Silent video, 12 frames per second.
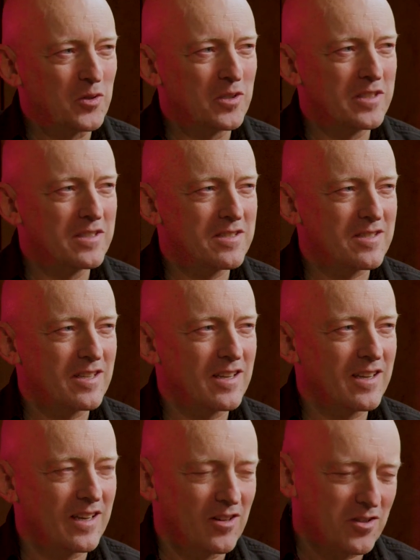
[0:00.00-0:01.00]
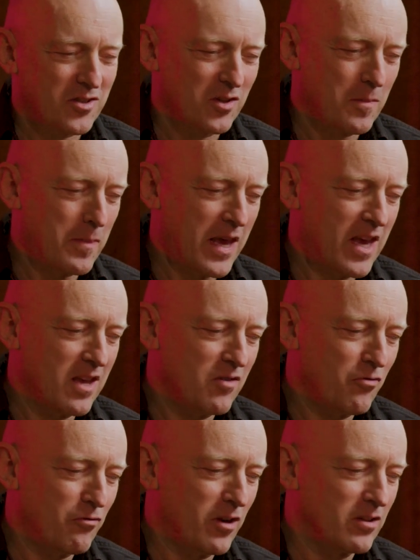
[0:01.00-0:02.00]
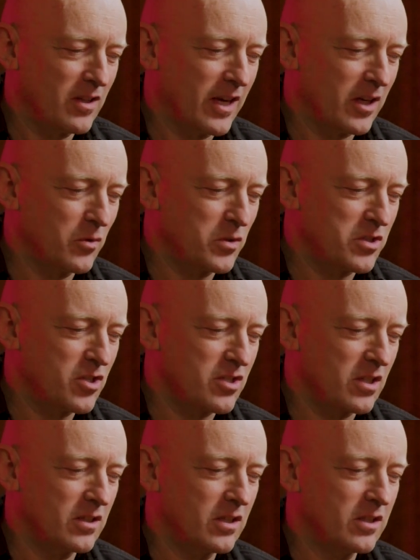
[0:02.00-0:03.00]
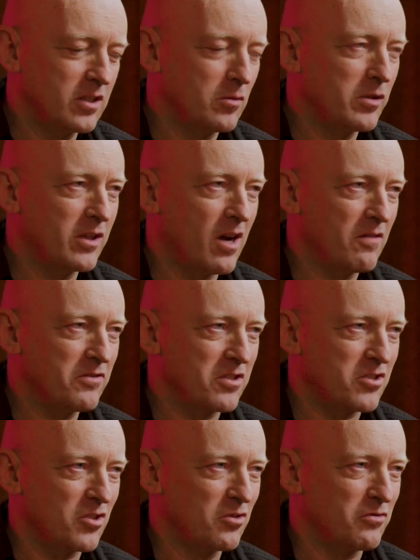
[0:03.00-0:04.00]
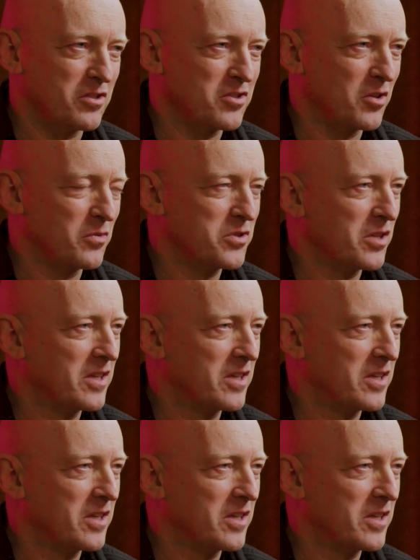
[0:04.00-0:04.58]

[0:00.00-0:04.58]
totally in sync, and also the pen felt like it was just a little bit off the surface. So it was